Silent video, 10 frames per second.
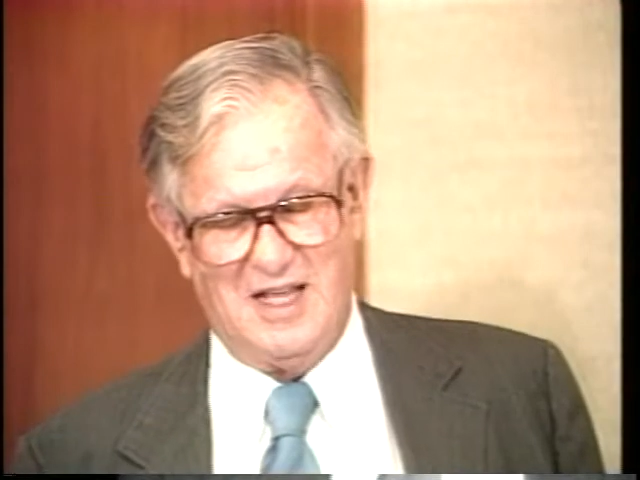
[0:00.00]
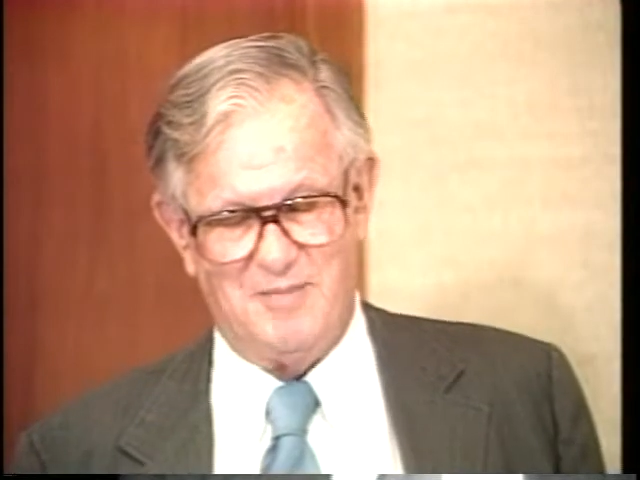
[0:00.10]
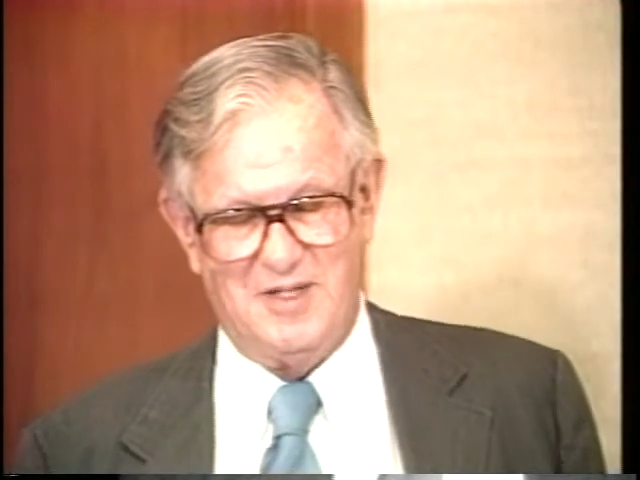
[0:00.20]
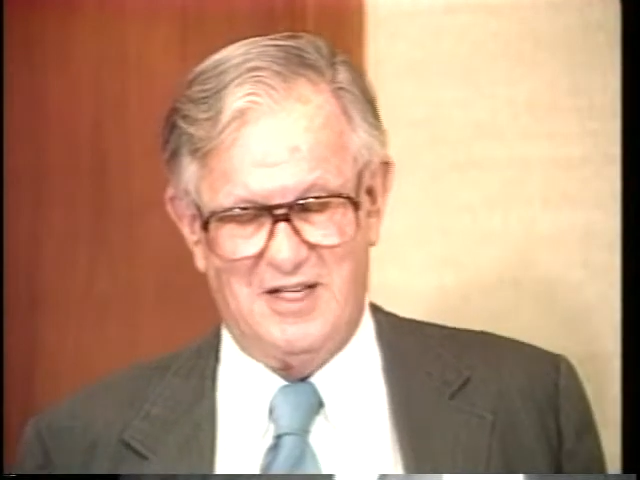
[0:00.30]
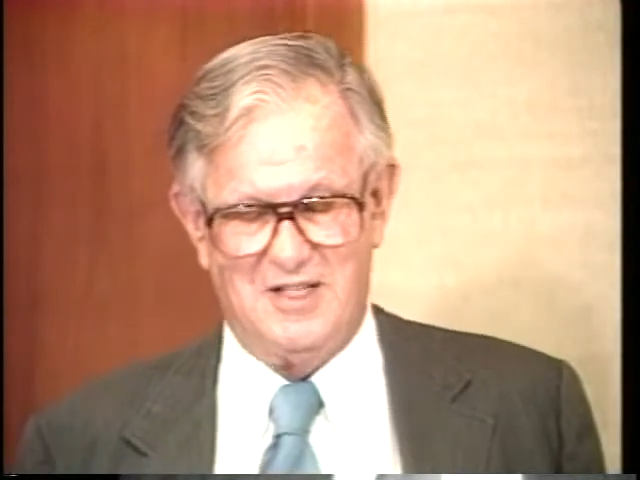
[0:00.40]

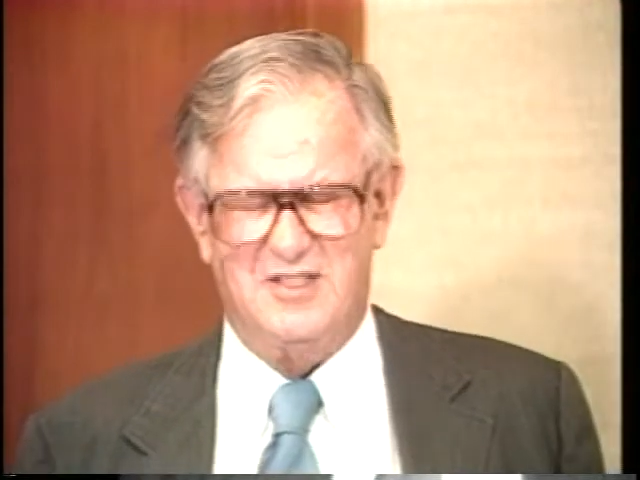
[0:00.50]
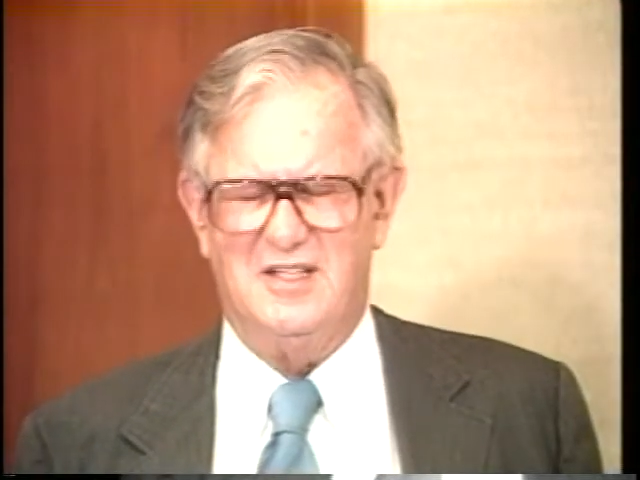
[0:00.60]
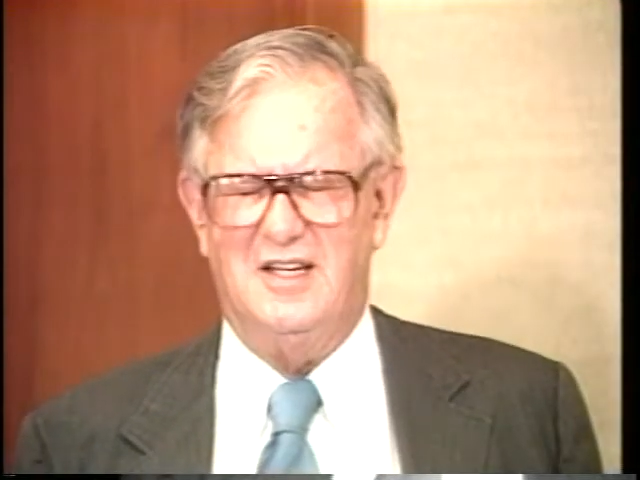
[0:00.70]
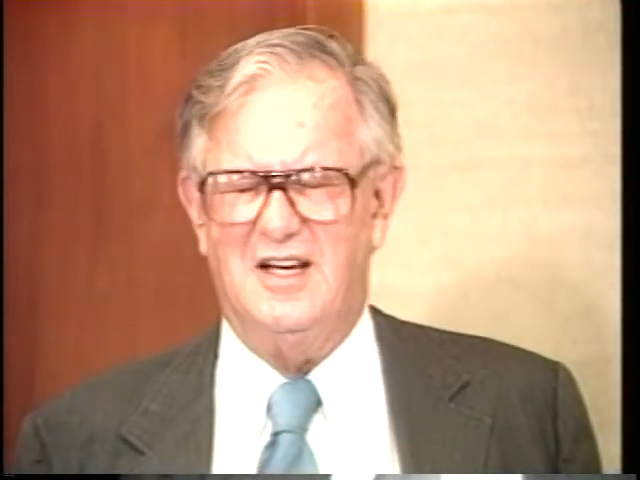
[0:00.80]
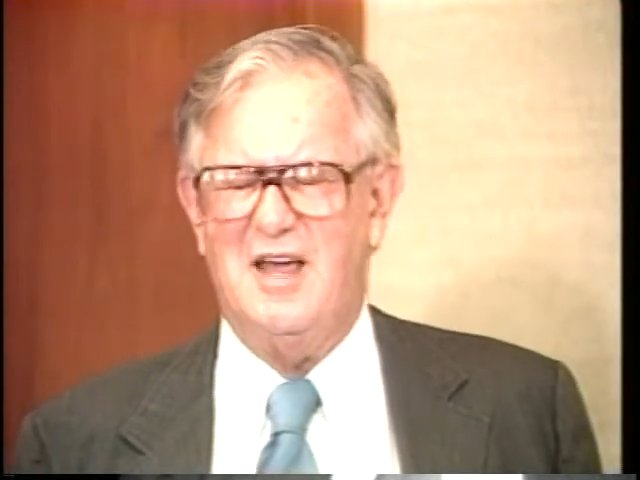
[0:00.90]

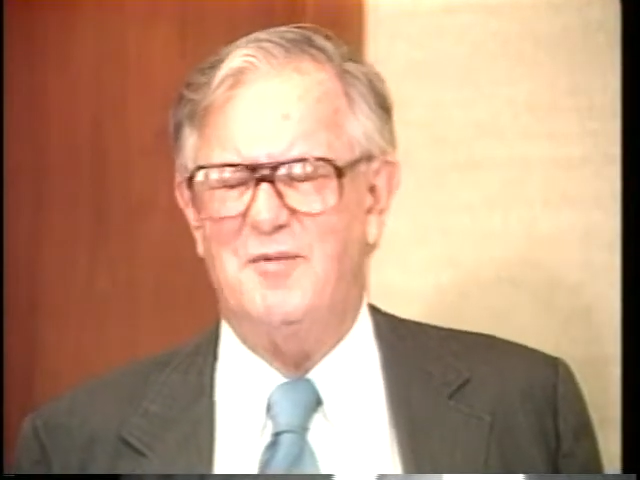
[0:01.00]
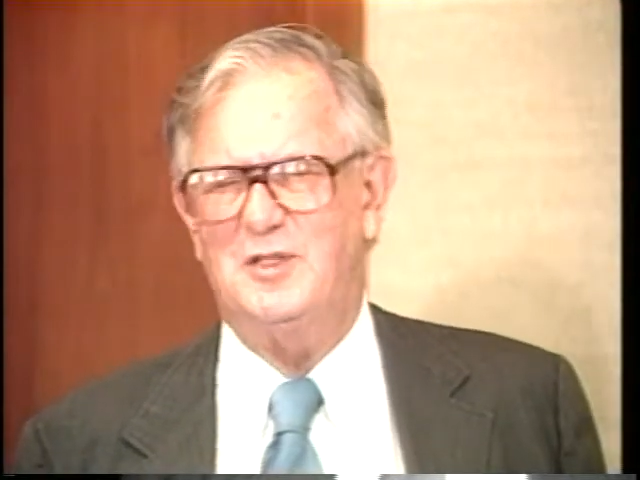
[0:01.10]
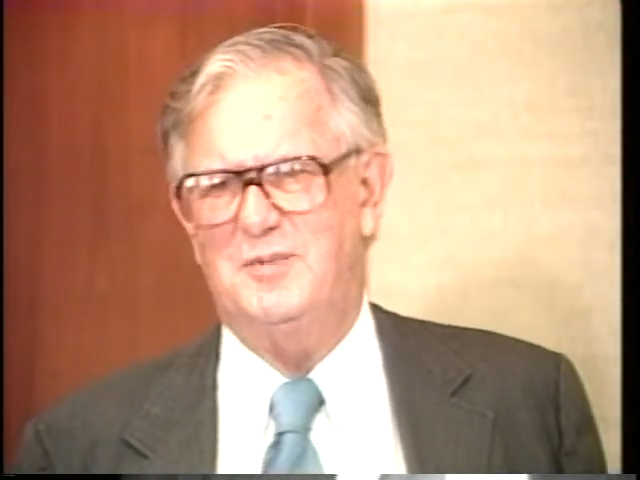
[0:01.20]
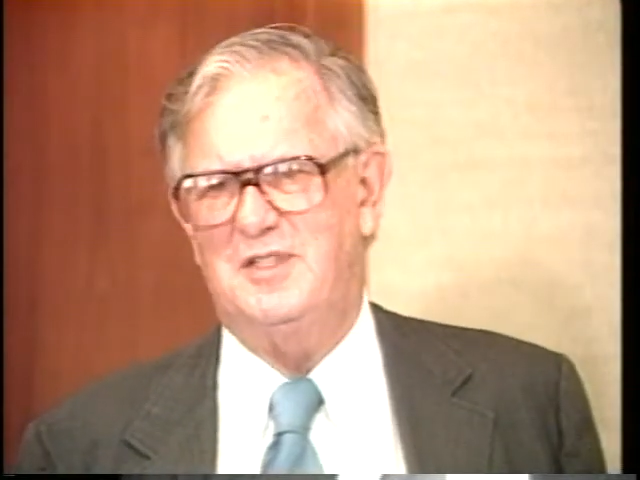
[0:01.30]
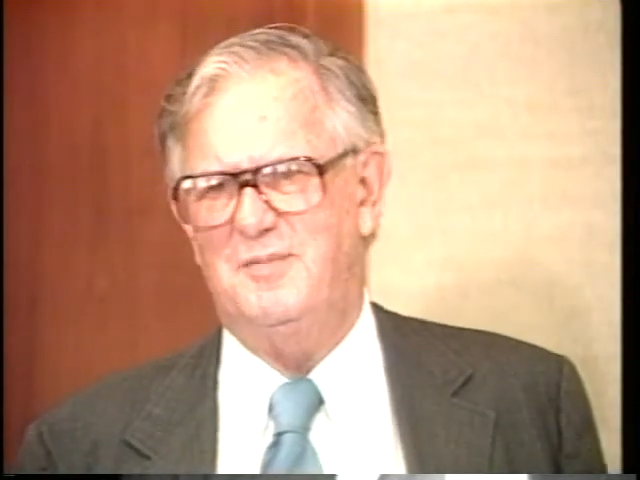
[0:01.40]
applications in
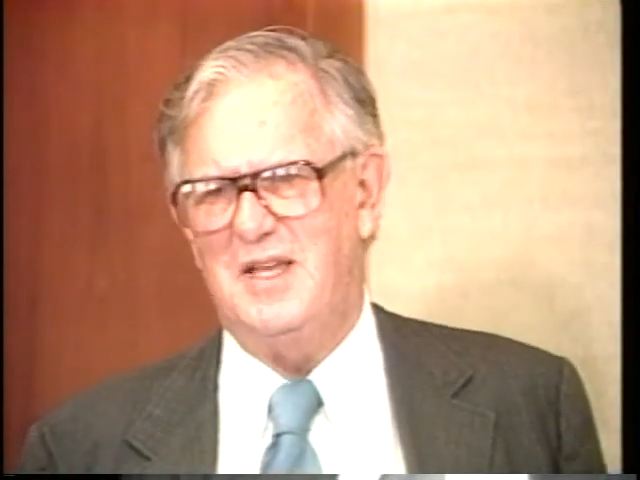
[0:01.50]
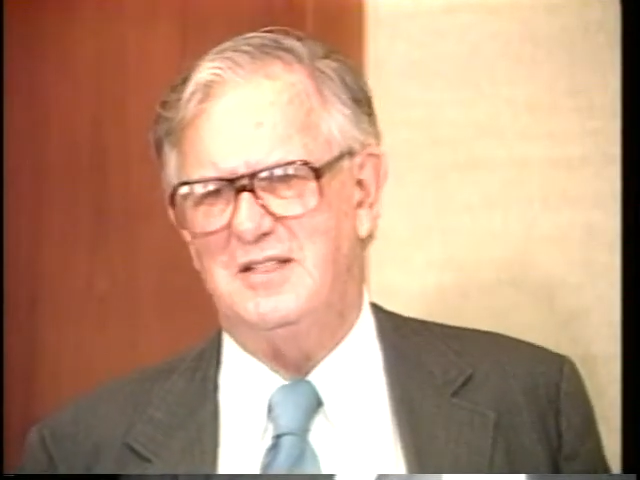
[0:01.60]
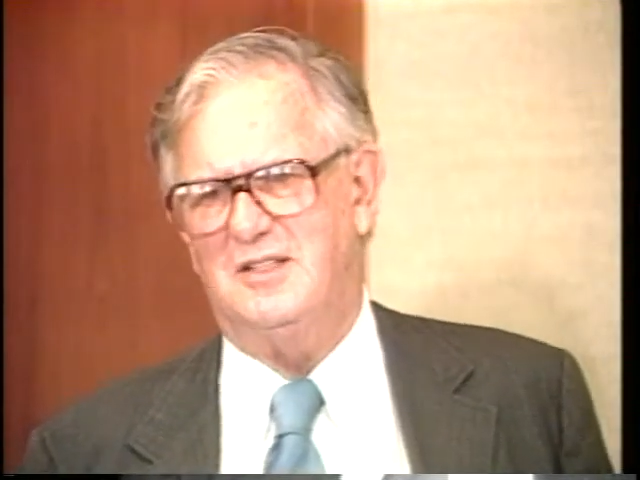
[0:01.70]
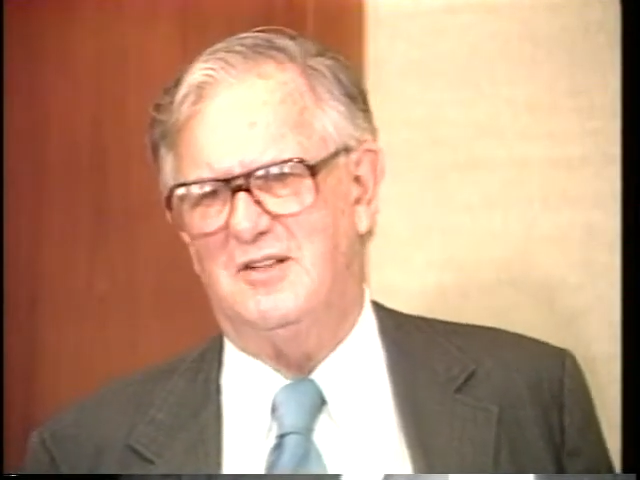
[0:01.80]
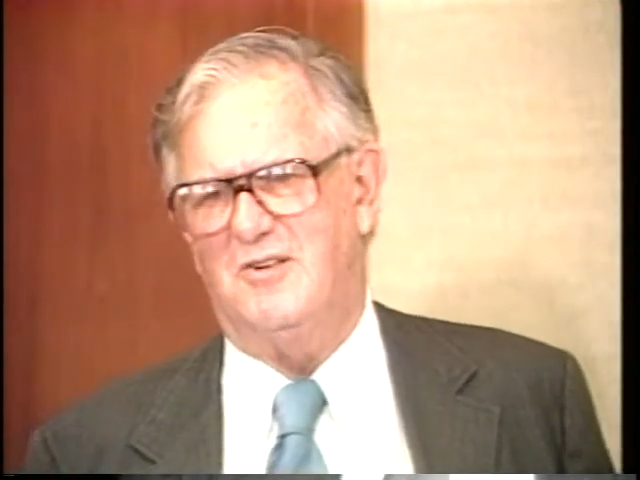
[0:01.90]
economics, but the
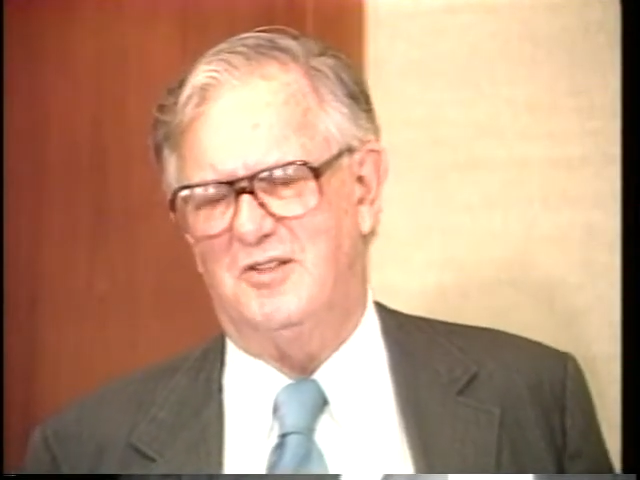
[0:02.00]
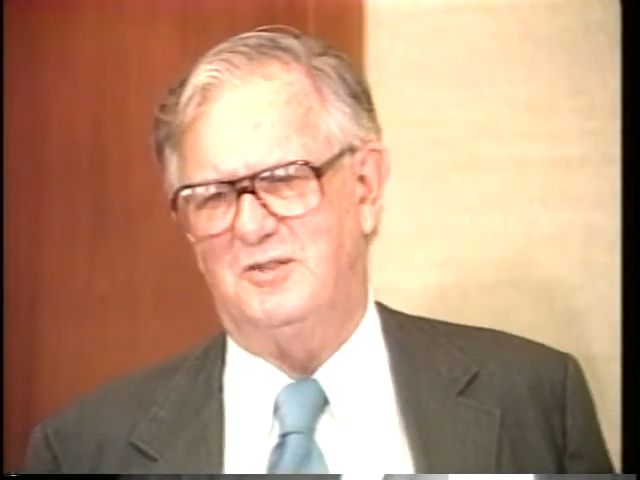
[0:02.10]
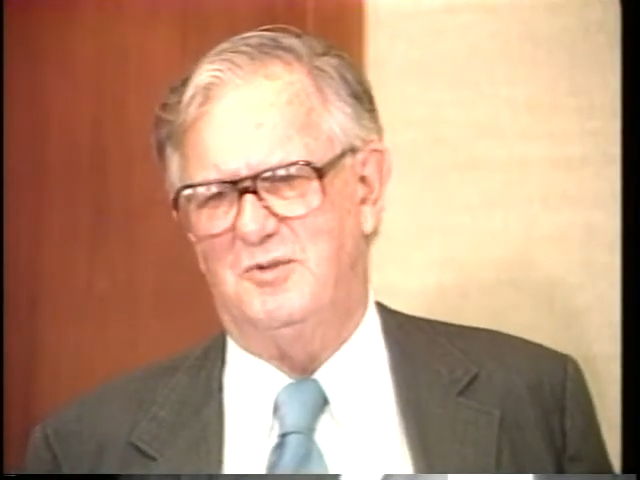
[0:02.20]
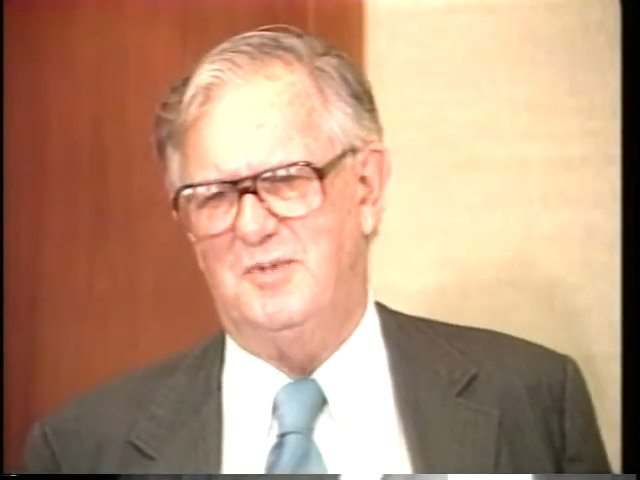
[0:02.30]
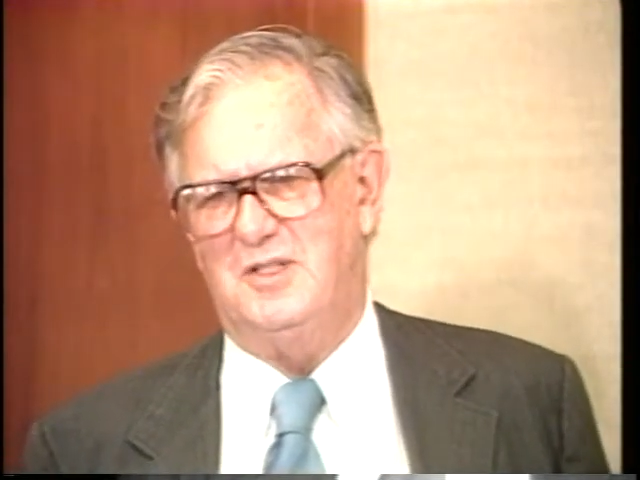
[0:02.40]
basic
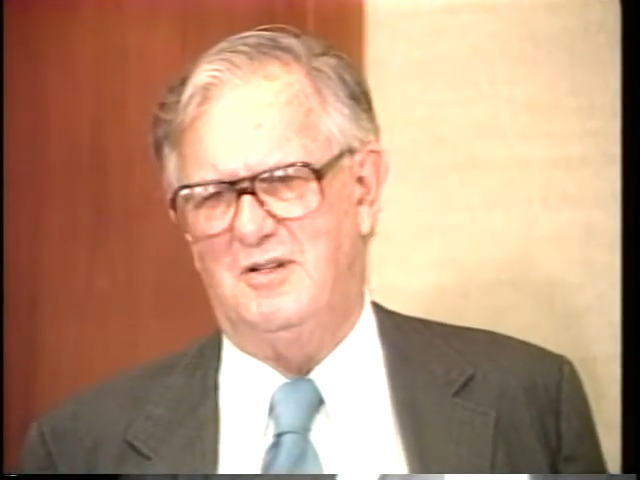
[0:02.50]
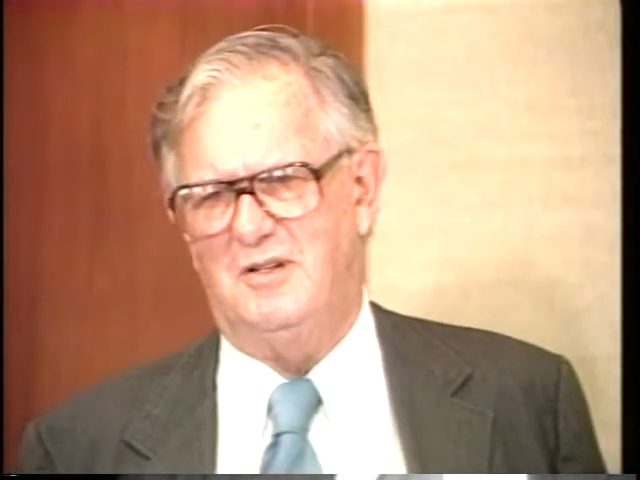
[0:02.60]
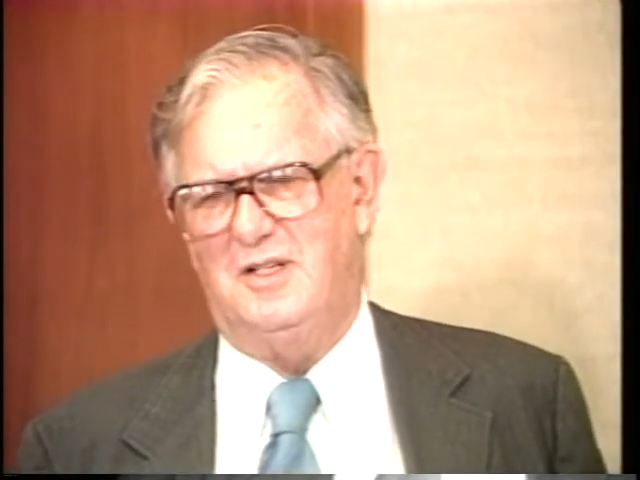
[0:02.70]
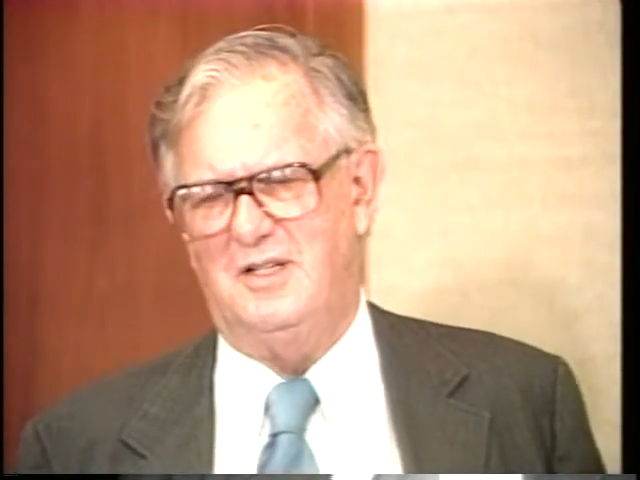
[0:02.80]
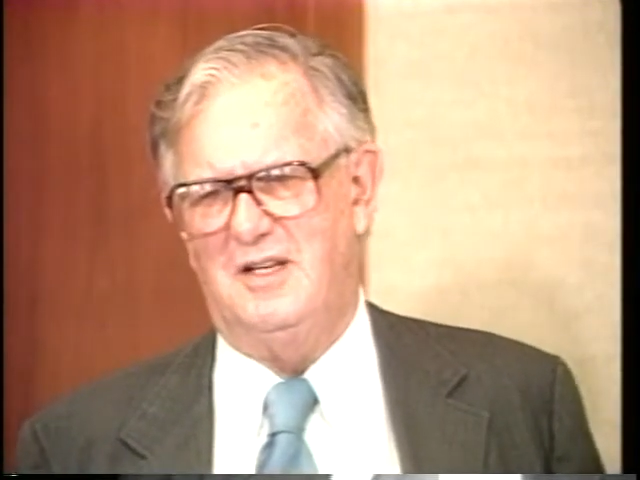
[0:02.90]
course would be
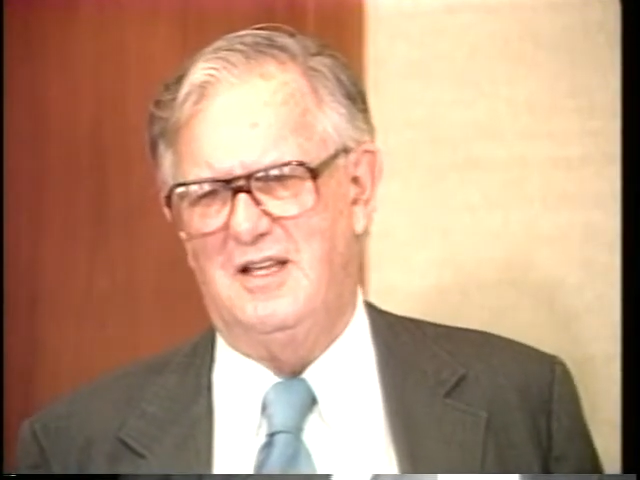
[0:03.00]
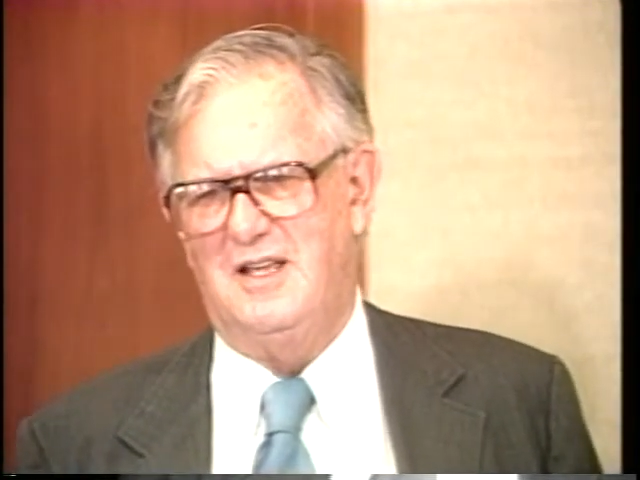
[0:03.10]
taught in